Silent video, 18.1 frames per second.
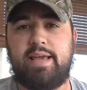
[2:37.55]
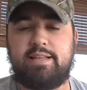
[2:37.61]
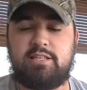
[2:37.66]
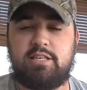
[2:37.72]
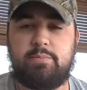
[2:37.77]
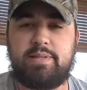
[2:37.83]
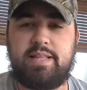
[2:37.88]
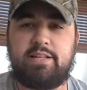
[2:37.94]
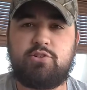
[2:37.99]
get
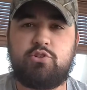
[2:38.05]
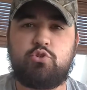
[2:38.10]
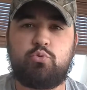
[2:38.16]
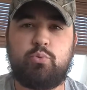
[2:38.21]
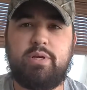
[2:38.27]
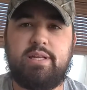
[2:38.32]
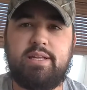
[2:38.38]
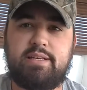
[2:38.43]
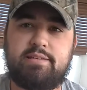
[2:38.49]
some of that
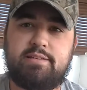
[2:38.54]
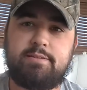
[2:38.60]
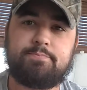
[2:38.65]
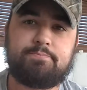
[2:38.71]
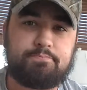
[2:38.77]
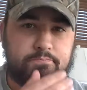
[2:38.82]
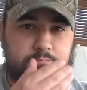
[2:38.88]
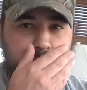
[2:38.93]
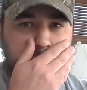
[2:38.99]
sweetness
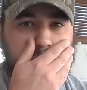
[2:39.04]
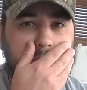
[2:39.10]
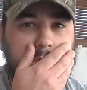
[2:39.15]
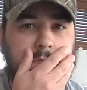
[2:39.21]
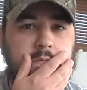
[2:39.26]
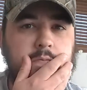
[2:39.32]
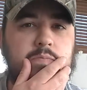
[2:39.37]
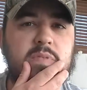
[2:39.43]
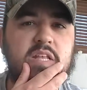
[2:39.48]

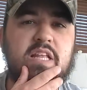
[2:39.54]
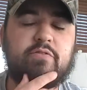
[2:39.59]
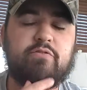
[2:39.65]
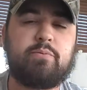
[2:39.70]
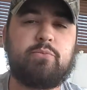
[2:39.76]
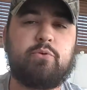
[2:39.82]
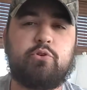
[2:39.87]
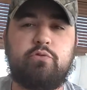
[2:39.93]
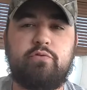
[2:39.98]
in
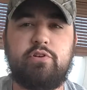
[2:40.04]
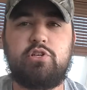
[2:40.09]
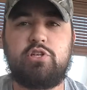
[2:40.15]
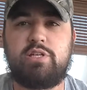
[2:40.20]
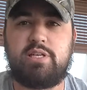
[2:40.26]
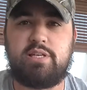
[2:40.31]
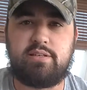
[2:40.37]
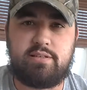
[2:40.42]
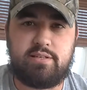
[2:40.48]
from those
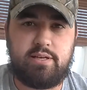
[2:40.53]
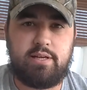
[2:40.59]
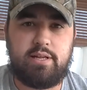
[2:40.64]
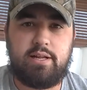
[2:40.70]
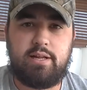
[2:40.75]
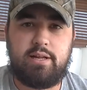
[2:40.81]
Virginias.